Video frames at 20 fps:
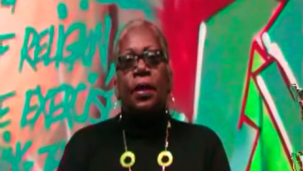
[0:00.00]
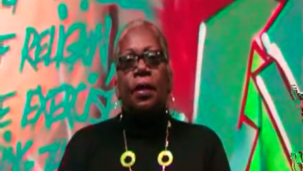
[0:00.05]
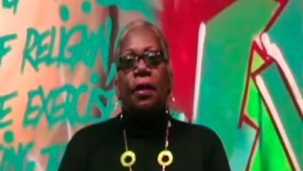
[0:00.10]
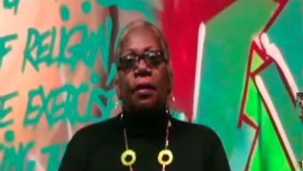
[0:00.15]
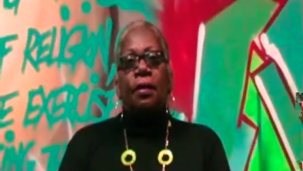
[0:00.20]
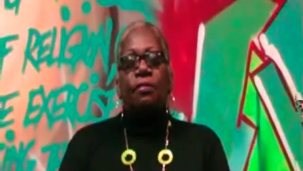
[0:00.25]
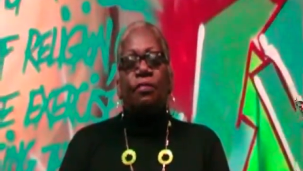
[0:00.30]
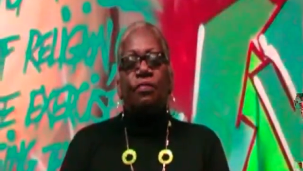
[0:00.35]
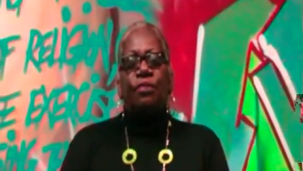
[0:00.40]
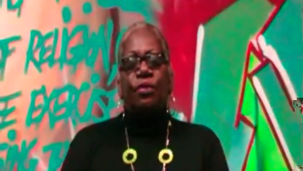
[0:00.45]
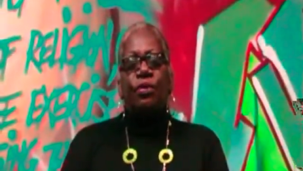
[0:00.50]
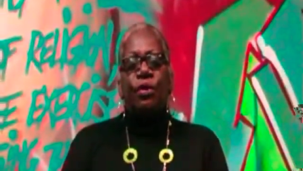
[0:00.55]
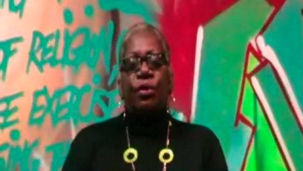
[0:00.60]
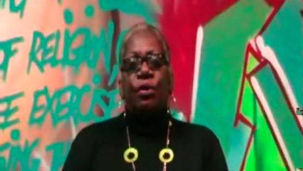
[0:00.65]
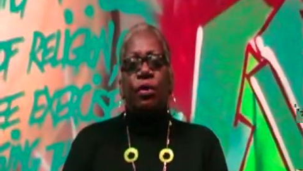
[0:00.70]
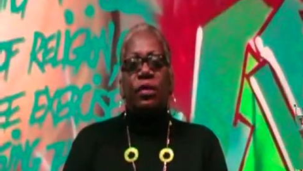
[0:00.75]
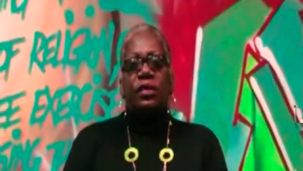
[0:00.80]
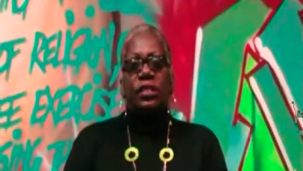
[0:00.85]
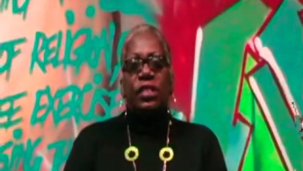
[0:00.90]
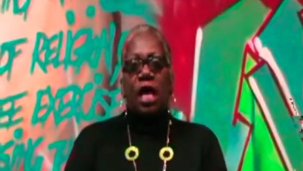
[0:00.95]
if you go
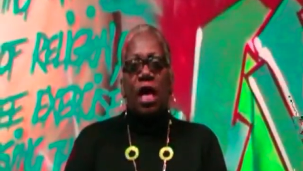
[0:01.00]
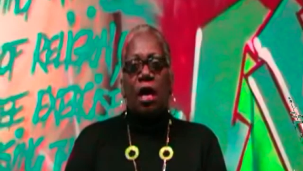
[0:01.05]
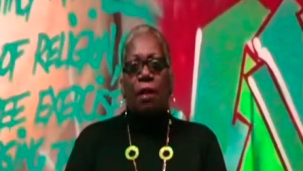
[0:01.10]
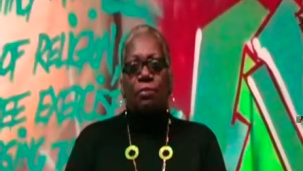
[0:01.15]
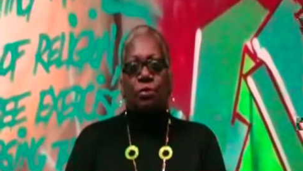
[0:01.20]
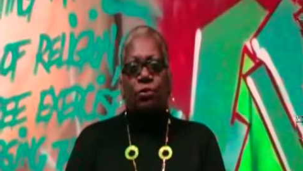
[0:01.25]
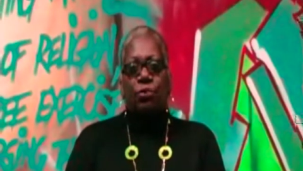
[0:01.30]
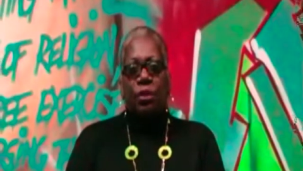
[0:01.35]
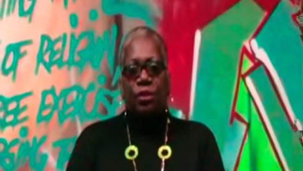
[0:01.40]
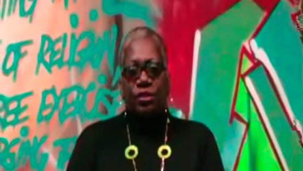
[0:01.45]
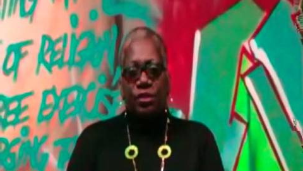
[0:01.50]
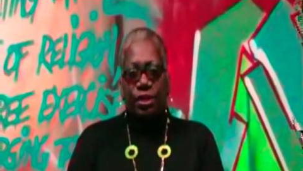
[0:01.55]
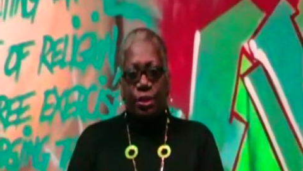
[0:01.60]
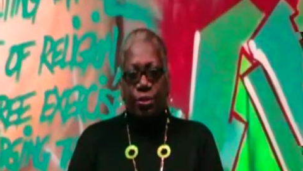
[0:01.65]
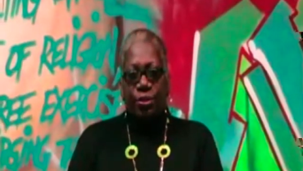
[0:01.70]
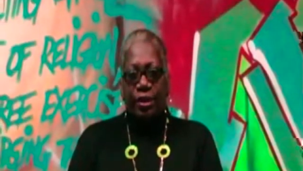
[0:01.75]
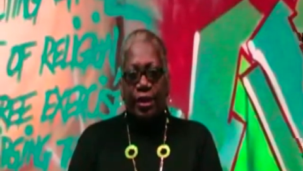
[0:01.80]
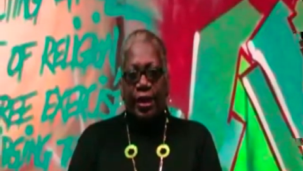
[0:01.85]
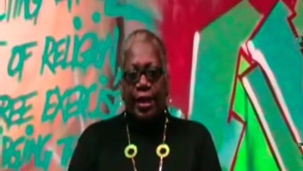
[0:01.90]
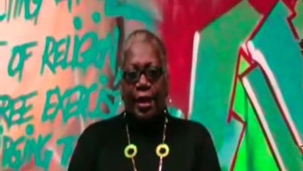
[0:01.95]
to Psalms
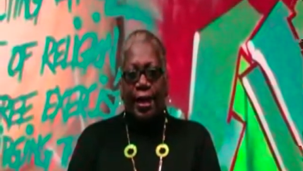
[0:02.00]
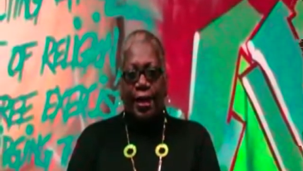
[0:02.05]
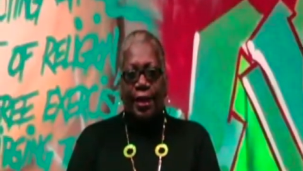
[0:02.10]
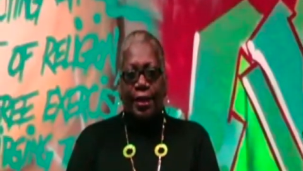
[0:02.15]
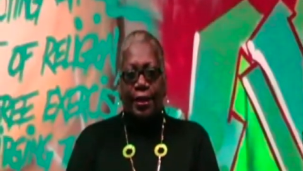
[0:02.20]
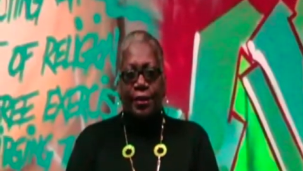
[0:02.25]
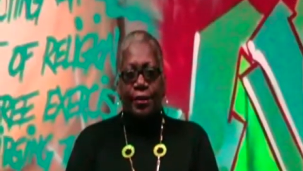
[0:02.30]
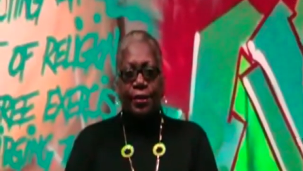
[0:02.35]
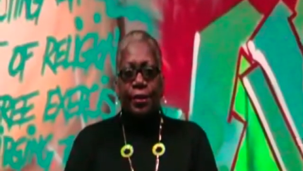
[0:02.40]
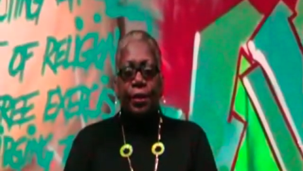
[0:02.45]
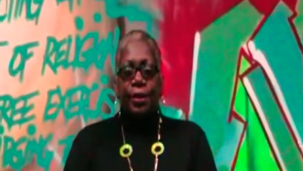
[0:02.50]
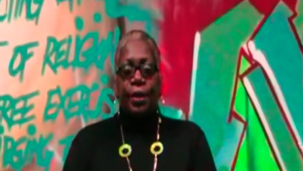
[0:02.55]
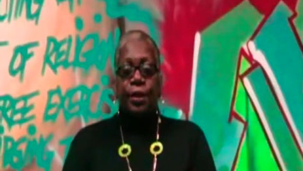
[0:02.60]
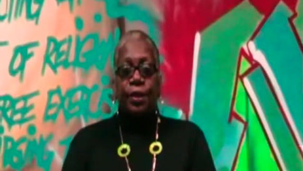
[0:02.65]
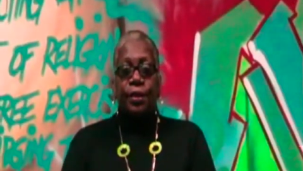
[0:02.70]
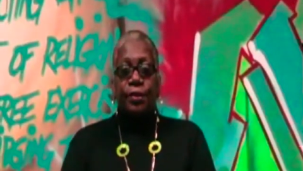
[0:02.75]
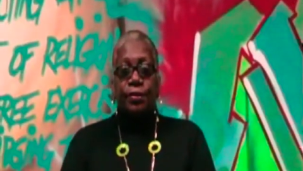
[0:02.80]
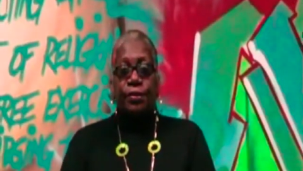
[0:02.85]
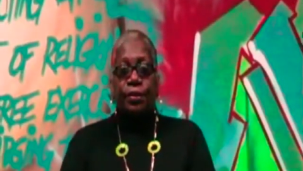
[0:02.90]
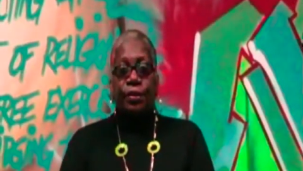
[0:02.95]
139,
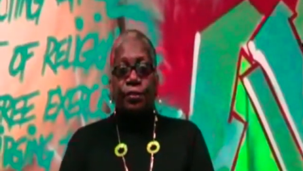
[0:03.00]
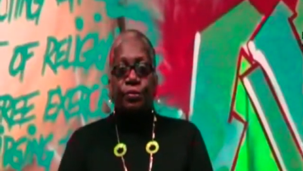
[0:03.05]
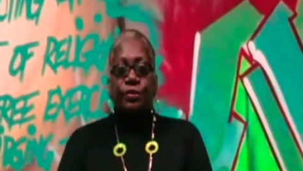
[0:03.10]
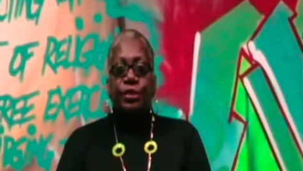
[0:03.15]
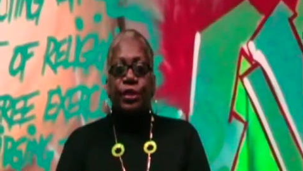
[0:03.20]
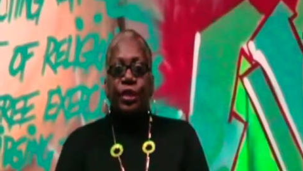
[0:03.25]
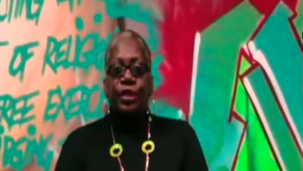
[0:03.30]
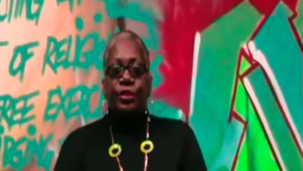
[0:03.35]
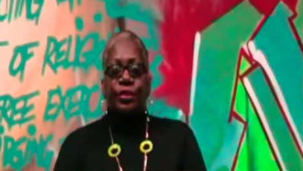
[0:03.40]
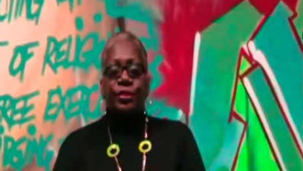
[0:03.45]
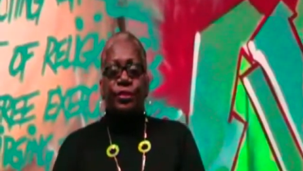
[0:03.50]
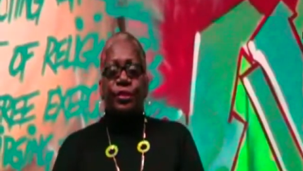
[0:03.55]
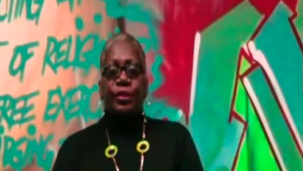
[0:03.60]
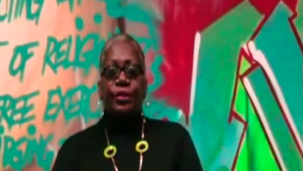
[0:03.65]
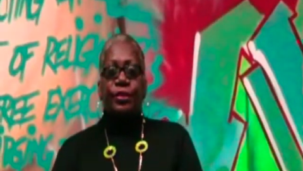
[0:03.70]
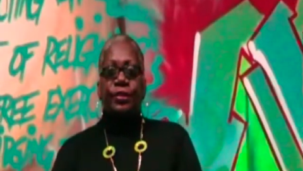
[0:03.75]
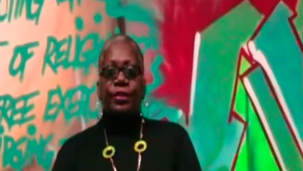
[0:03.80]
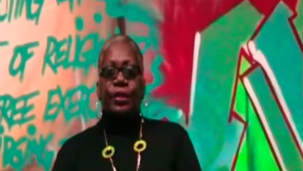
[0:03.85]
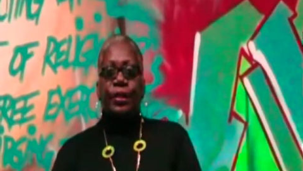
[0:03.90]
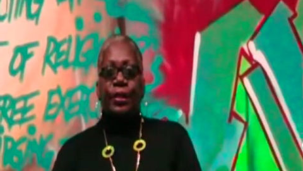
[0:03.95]
13 to
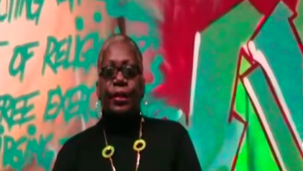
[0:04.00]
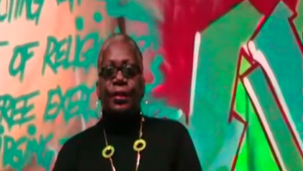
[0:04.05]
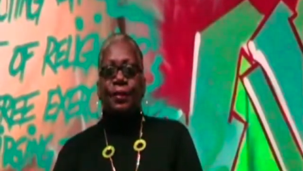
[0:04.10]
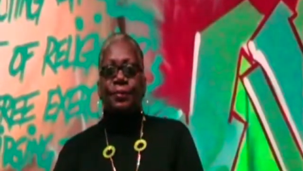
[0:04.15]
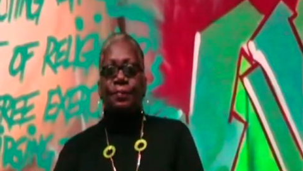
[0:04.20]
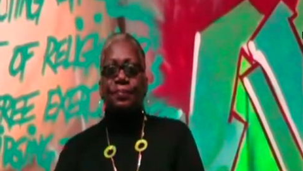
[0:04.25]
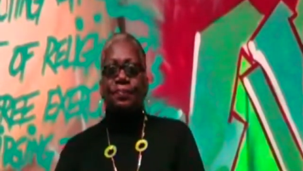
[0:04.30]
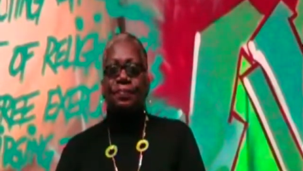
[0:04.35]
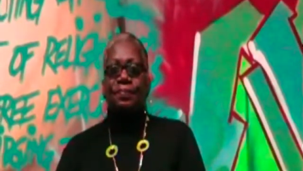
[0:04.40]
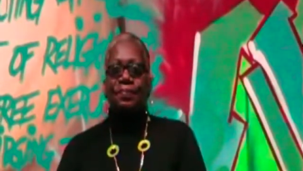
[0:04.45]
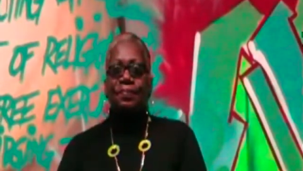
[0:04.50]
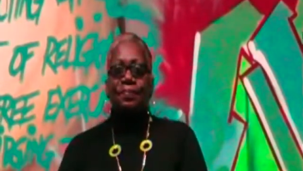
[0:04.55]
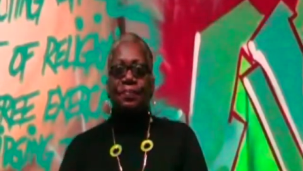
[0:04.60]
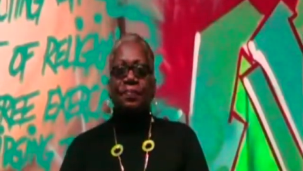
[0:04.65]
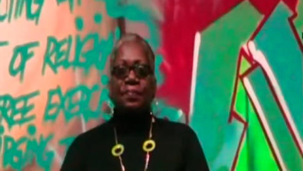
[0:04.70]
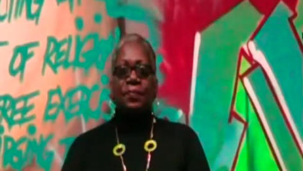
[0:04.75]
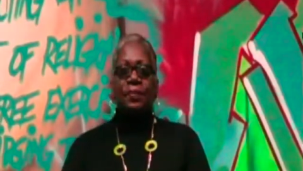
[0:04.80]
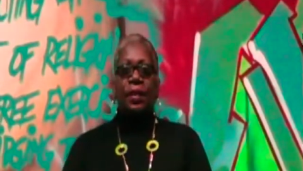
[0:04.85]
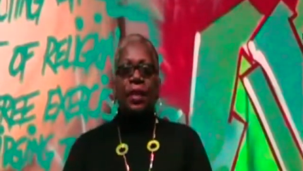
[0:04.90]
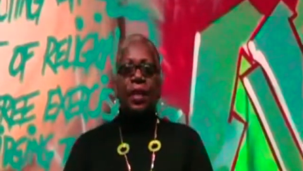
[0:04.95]
16,
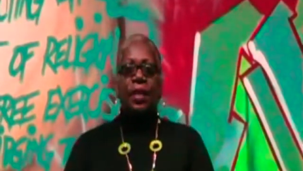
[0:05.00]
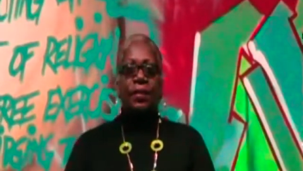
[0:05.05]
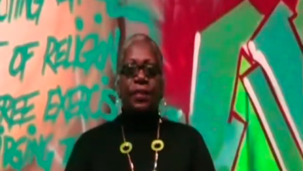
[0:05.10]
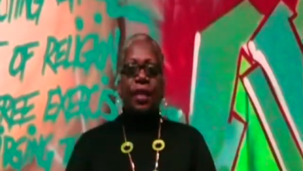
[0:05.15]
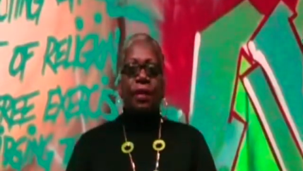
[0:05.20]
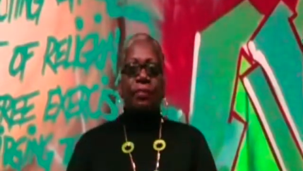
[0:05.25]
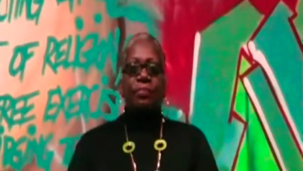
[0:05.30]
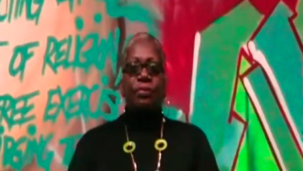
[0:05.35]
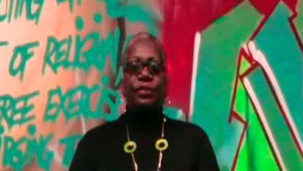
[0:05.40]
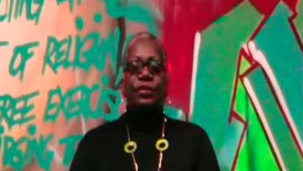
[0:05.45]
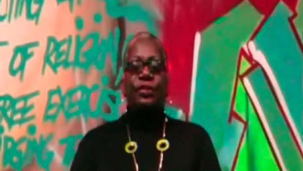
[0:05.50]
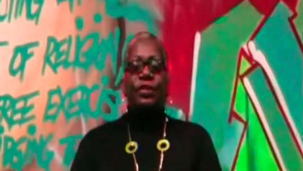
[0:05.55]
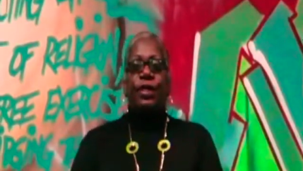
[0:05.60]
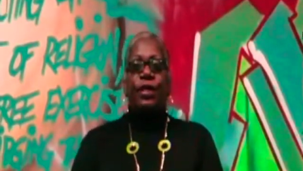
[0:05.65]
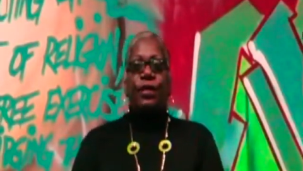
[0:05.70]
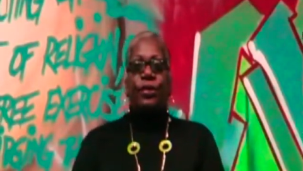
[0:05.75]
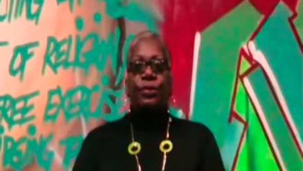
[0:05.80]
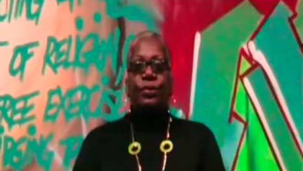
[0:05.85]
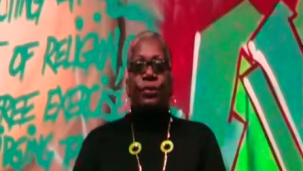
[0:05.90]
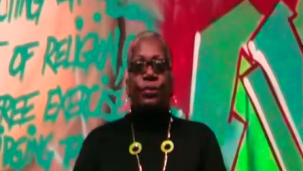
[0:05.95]
that will
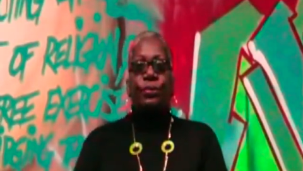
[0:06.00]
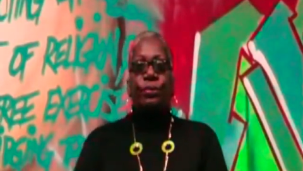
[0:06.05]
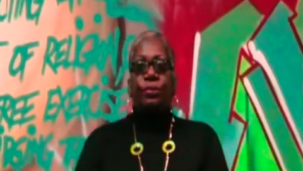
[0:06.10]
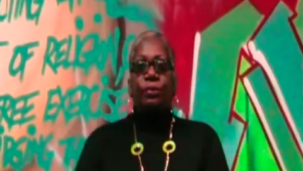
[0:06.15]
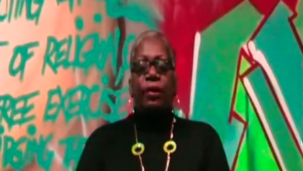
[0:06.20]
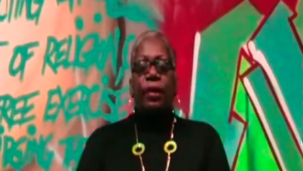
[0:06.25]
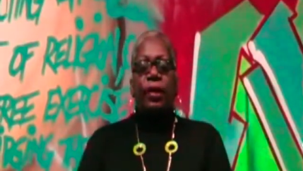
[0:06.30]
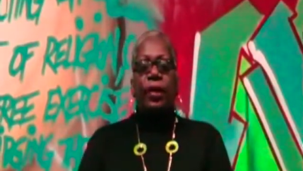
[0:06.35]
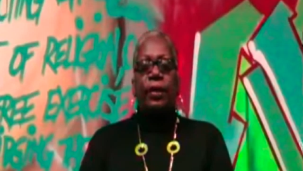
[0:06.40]
tell you